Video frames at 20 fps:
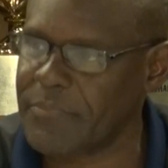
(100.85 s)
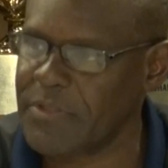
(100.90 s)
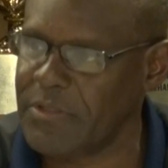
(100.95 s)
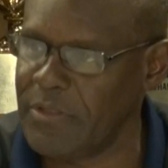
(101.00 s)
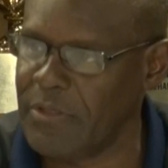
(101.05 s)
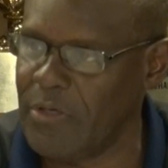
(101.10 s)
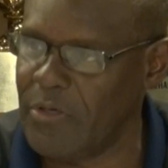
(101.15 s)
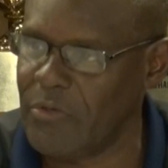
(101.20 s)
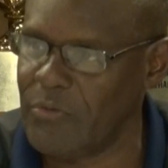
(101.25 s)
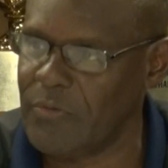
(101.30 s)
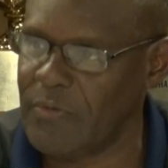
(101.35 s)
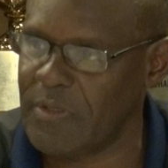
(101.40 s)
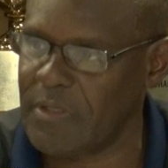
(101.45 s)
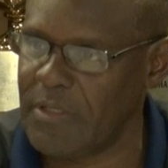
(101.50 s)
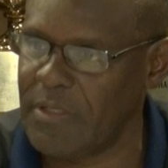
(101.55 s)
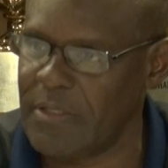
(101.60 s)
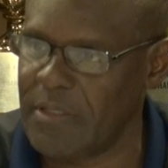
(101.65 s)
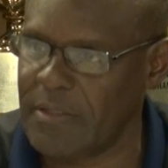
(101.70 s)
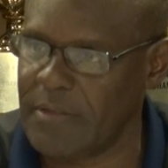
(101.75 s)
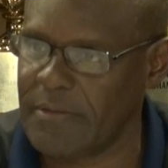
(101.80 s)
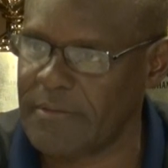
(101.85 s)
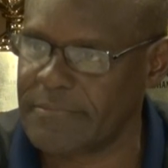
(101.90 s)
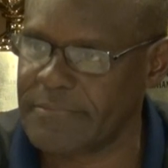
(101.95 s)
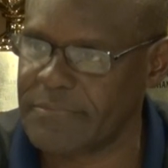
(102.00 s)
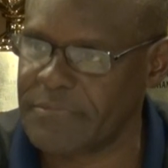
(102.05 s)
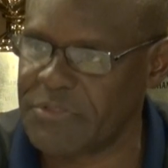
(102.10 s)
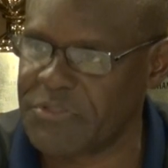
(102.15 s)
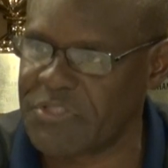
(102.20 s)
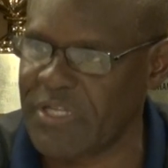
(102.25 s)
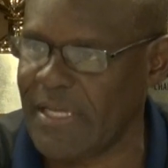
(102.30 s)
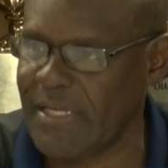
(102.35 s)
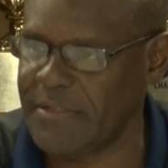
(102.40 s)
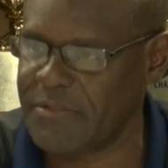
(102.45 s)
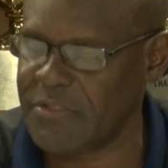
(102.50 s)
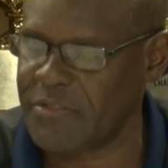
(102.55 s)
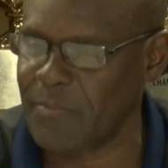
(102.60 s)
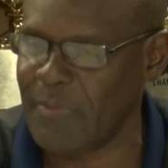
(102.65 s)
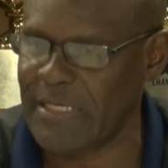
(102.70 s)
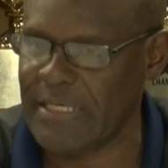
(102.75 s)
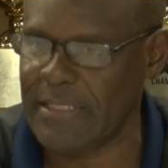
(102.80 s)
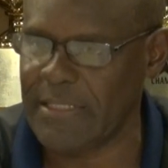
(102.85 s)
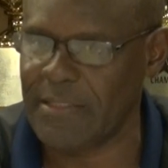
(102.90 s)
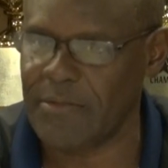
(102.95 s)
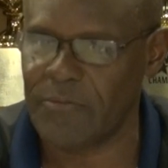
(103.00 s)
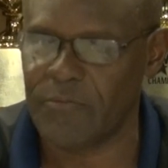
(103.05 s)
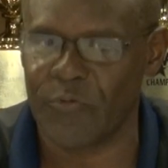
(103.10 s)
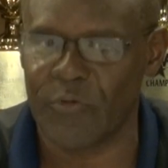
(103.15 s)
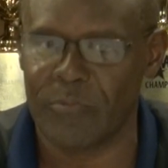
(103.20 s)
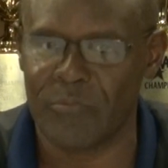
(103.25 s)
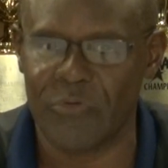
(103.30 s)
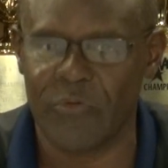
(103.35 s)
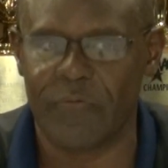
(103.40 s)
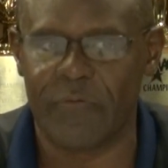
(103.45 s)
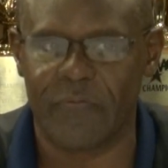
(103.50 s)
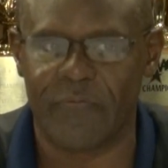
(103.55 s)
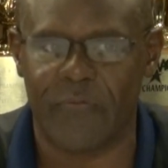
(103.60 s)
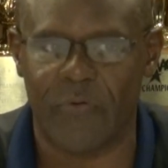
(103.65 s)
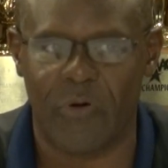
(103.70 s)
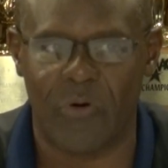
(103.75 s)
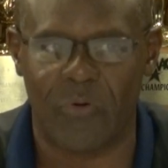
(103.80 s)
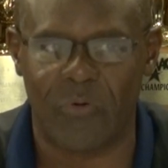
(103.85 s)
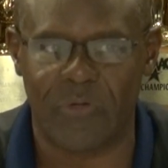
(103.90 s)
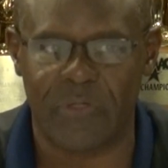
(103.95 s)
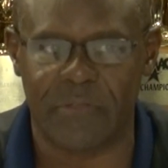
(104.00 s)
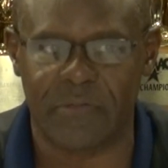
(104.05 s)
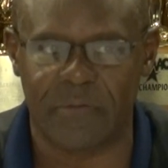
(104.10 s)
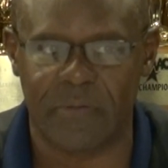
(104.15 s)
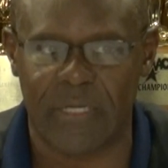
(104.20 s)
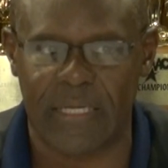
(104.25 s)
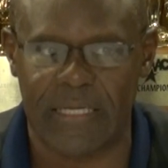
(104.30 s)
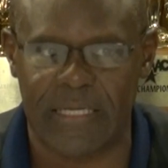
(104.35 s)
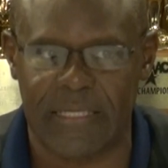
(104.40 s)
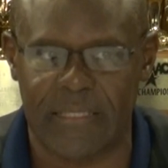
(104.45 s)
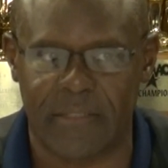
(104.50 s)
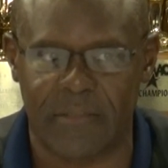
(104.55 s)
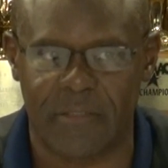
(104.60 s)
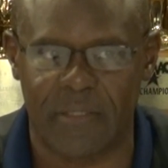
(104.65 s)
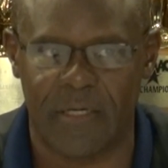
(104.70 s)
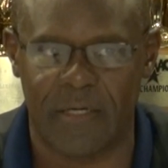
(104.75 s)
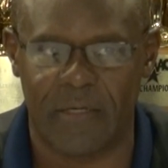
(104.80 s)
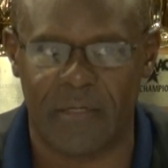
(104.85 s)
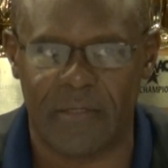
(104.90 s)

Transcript: the change is made, we're moving forward, and